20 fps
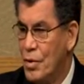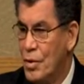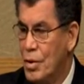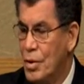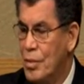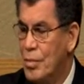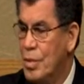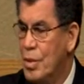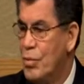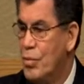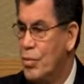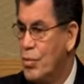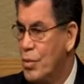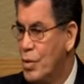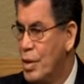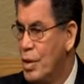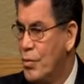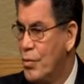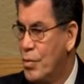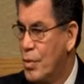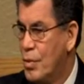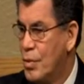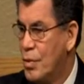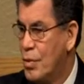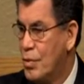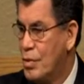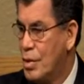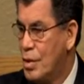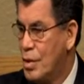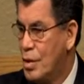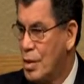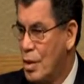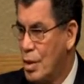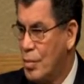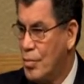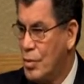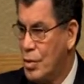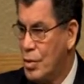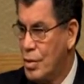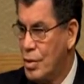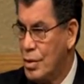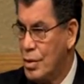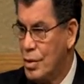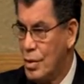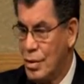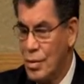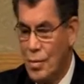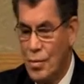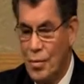to be free from those encumbrances,